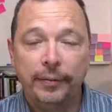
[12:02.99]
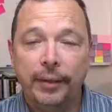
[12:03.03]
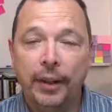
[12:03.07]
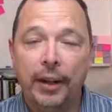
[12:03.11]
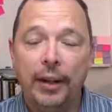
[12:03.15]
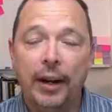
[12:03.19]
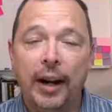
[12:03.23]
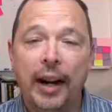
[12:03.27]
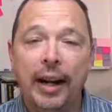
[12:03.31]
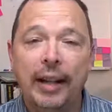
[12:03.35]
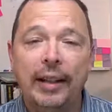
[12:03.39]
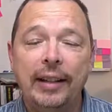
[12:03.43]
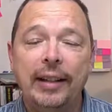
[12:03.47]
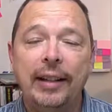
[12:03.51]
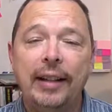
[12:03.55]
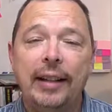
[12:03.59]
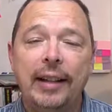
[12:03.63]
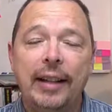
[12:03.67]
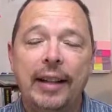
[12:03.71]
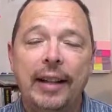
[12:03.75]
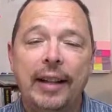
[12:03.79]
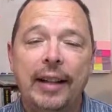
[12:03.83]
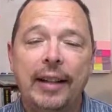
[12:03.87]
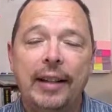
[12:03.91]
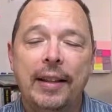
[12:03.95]
All right?
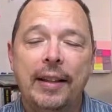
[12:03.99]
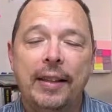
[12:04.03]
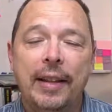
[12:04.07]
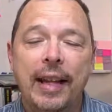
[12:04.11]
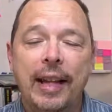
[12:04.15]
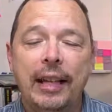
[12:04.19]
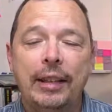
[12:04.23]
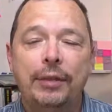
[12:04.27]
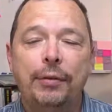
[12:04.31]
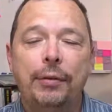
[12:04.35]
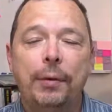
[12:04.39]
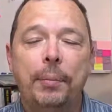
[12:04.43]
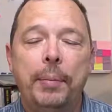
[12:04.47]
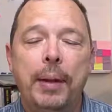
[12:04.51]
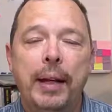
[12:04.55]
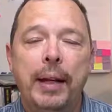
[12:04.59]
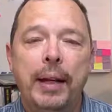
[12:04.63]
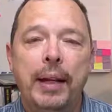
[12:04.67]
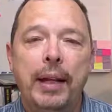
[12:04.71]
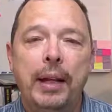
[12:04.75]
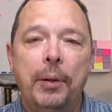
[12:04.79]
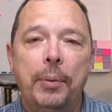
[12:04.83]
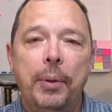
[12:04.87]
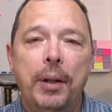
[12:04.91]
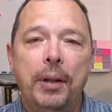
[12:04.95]
Thanks for
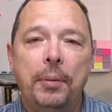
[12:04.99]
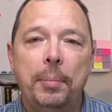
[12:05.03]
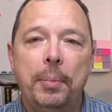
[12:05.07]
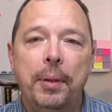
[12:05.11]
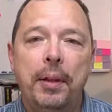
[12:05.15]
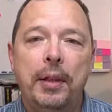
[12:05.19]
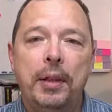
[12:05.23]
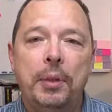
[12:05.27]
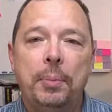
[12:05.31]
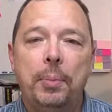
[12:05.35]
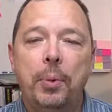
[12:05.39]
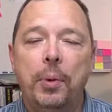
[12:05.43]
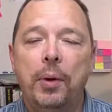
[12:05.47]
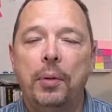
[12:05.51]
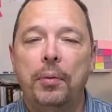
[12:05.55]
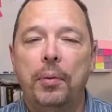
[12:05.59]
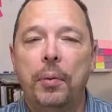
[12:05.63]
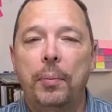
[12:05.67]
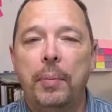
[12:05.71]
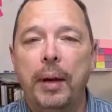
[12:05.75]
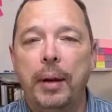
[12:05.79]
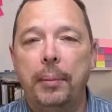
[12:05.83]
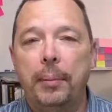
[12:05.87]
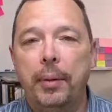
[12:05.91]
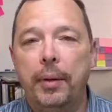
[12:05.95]
being here with me this morning.
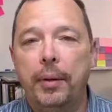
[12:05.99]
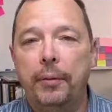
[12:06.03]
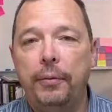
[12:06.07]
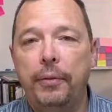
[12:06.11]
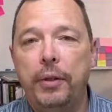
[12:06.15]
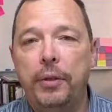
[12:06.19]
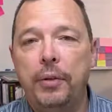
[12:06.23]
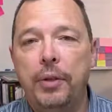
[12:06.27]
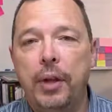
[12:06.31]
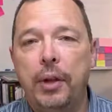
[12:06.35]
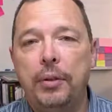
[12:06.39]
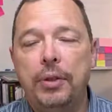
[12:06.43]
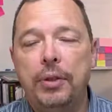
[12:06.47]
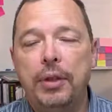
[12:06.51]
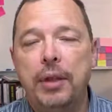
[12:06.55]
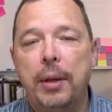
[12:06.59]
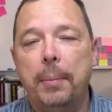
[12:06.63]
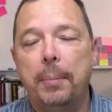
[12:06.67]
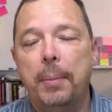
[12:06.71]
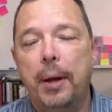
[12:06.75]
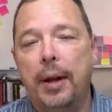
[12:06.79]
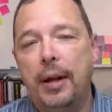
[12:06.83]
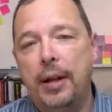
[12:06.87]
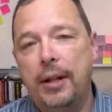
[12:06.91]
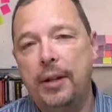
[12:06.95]
Remember, if you know
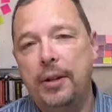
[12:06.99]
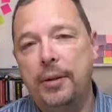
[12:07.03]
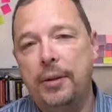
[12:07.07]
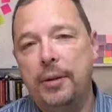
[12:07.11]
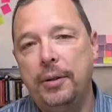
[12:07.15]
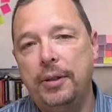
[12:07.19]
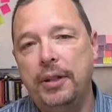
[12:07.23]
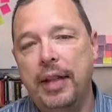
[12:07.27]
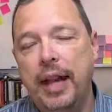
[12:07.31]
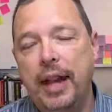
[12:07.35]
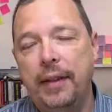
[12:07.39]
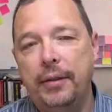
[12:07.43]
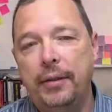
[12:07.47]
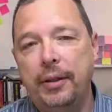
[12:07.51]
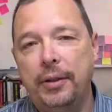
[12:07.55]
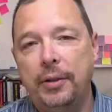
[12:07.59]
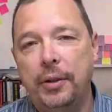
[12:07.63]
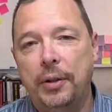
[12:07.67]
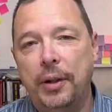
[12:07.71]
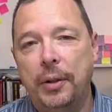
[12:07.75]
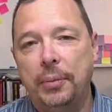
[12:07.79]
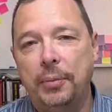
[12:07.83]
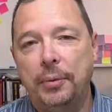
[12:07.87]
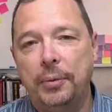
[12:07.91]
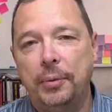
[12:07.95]
somebody who is having
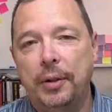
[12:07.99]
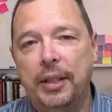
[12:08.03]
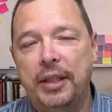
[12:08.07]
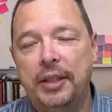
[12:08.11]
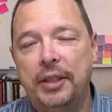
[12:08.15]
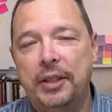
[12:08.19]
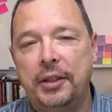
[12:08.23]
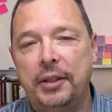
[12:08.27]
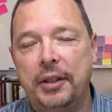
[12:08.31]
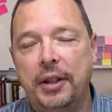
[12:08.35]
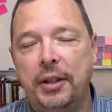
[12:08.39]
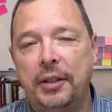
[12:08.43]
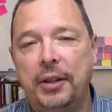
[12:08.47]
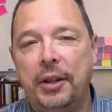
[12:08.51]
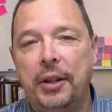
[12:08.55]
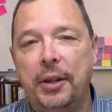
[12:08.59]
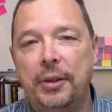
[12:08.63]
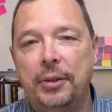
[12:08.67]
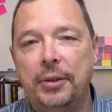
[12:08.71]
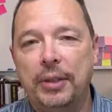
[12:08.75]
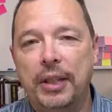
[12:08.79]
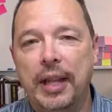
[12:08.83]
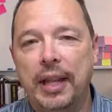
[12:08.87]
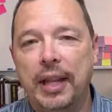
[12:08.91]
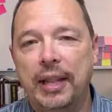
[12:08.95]
trouble reaching their
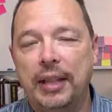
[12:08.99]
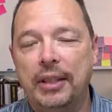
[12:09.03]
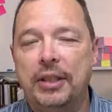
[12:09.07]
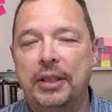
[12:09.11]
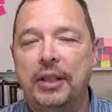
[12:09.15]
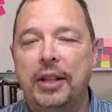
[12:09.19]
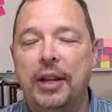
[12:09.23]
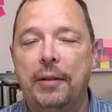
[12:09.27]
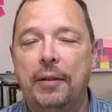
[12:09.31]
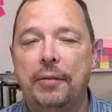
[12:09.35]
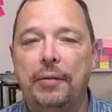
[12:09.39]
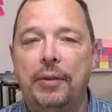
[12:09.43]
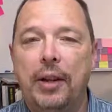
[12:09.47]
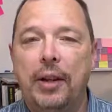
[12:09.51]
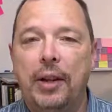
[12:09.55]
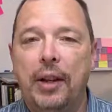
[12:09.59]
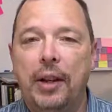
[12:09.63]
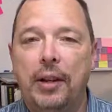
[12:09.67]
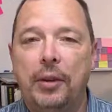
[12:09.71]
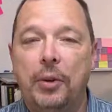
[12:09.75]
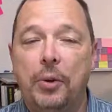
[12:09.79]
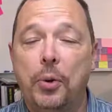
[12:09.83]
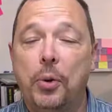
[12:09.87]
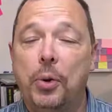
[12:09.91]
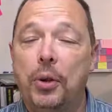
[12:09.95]
goals, getting stuff
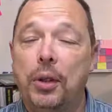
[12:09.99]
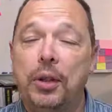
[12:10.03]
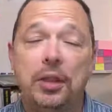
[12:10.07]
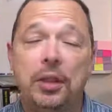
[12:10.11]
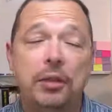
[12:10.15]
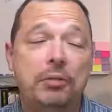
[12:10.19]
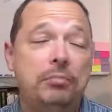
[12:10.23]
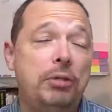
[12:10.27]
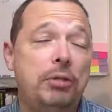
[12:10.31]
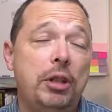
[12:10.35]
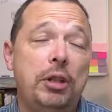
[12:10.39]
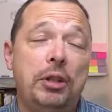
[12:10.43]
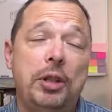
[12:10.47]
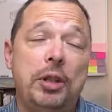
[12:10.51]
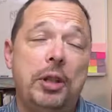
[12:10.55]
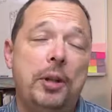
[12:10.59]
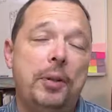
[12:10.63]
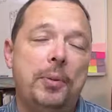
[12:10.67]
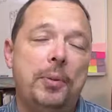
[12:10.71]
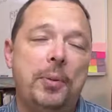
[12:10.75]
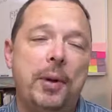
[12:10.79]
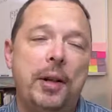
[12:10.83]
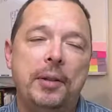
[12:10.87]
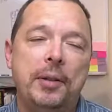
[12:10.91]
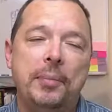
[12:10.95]
done, or could just
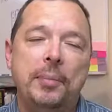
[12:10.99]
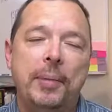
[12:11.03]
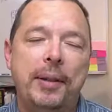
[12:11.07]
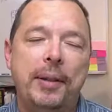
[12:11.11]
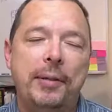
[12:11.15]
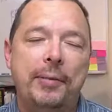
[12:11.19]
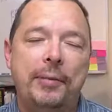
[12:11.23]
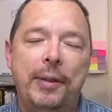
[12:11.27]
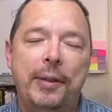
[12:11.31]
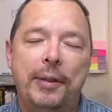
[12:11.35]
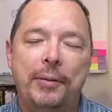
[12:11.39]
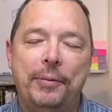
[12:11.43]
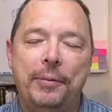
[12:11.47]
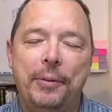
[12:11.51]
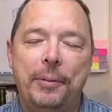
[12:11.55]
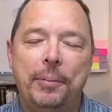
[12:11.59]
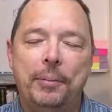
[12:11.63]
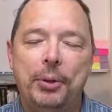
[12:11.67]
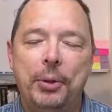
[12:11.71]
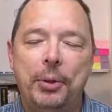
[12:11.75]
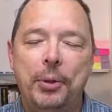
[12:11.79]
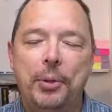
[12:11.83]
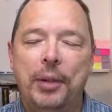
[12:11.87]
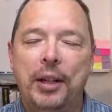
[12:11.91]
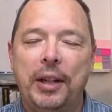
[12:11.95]
otherwise benefit
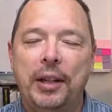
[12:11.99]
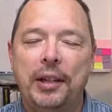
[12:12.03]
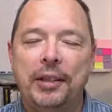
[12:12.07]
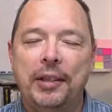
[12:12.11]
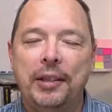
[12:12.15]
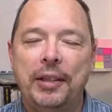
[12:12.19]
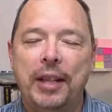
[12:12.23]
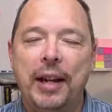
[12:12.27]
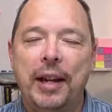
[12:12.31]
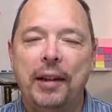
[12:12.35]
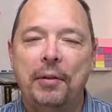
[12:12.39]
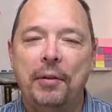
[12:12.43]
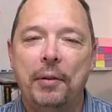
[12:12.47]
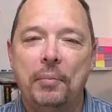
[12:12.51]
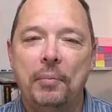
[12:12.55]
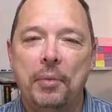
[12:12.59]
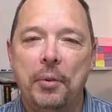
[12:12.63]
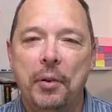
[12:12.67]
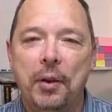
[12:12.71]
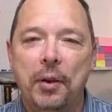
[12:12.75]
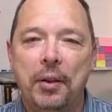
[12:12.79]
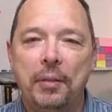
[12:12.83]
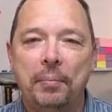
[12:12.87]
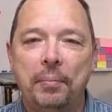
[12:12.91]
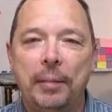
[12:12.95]
from joining us every
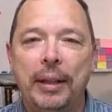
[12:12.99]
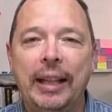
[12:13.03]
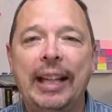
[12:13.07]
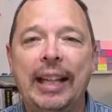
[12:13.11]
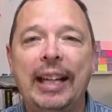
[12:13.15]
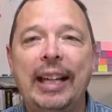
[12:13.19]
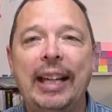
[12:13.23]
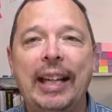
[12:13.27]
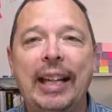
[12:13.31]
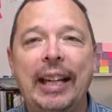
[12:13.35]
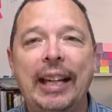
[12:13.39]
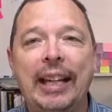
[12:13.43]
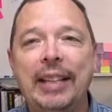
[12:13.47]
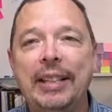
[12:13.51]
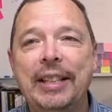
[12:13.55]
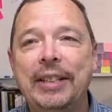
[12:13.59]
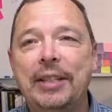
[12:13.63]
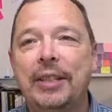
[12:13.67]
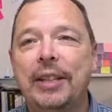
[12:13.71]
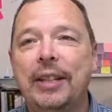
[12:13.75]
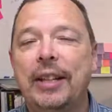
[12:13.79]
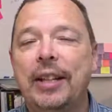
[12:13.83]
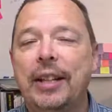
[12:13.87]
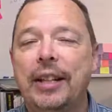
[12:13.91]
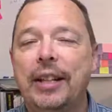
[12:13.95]
morning,
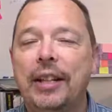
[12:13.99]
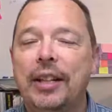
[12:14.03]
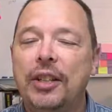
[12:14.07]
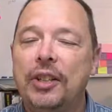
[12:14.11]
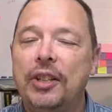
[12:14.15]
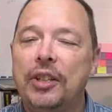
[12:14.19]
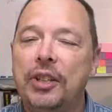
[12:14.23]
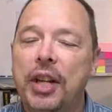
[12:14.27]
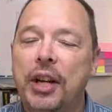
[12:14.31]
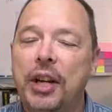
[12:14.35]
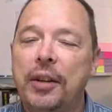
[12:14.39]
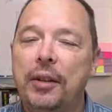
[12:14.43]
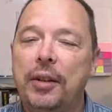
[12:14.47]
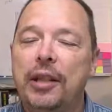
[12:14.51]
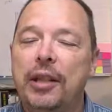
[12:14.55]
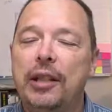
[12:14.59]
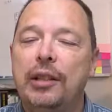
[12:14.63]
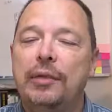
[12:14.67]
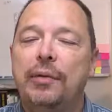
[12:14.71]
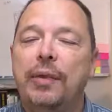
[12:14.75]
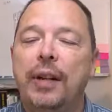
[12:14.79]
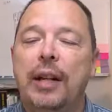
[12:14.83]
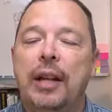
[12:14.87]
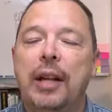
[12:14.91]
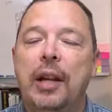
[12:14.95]
please share this
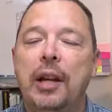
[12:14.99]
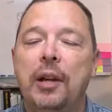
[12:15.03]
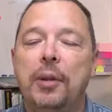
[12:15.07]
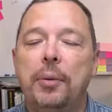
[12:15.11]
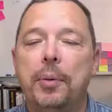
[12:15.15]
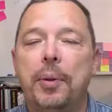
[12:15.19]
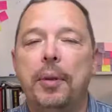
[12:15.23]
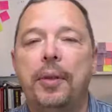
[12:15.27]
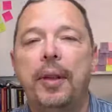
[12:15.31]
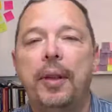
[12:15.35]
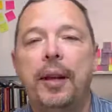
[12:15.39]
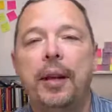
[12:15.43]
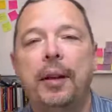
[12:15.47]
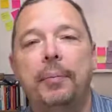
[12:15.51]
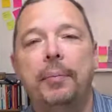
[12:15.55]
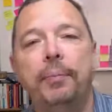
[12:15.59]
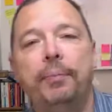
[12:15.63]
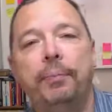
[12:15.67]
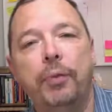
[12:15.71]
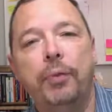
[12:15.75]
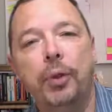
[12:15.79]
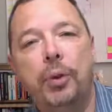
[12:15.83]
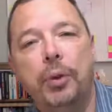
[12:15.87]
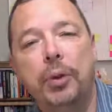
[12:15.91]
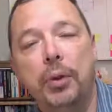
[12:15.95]
video with
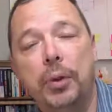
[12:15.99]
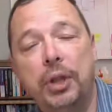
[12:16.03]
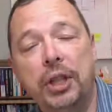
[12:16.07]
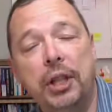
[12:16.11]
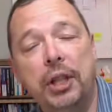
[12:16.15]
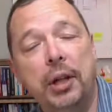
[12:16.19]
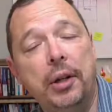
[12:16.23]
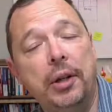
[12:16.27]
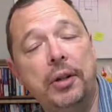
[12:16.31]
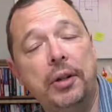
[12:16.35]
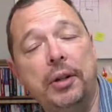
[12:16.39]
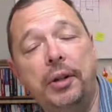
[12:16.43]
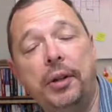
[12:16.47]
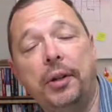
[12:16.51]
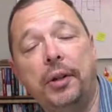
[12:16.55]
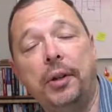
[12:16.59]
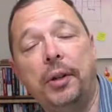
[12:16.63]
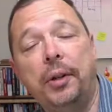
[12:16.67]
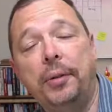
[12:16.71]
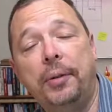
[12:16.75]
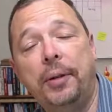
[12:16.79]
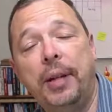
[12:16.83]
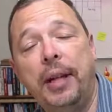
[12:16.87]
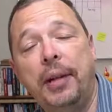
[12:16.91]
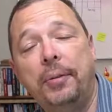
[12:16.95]
them or share it to your
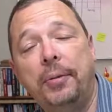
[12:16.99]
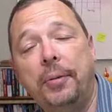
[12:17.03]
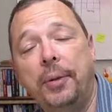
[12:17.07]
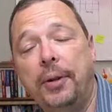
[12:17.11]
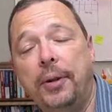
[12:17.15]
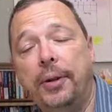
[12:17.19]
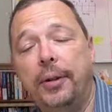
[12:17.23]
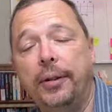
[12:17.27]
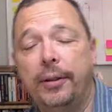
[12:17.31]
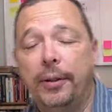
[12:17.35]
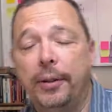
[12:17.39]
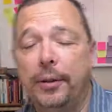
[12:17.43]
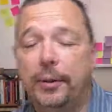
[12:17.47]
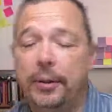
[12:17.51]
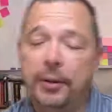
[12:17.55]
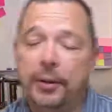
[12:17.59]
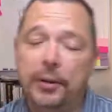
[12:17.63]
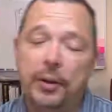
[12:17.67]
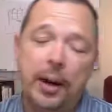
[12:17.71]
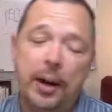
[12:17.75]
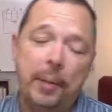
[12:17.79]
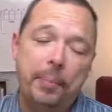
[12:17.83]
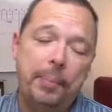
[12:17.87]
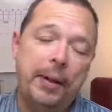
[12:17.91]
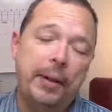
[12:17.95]
whole network or
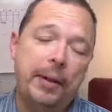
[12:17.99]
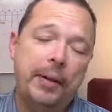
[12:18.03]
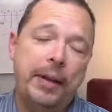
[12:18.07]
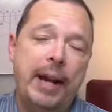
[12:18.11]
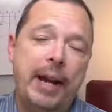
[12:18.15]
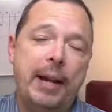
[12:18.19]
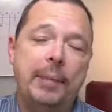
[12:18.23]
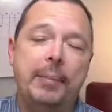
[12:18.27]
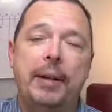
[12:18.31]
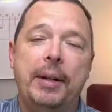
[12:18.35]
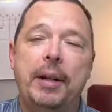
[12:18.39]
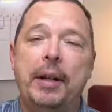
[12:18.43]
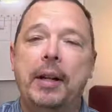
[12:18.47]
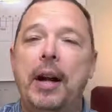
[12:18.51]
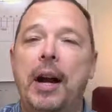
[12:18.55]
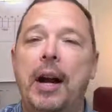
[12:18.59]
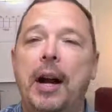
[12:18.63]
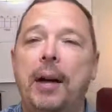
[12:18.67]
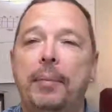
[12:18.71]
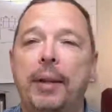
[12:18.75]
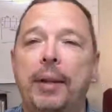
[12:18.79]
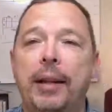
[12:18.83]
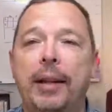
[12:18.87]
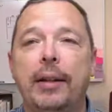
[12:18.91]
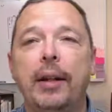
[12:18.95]
drop their name in a
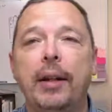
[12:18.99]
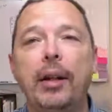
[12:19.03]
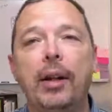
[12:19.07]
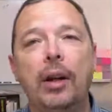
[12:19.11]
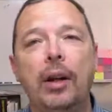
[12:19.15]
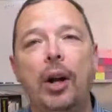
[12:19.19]
comment.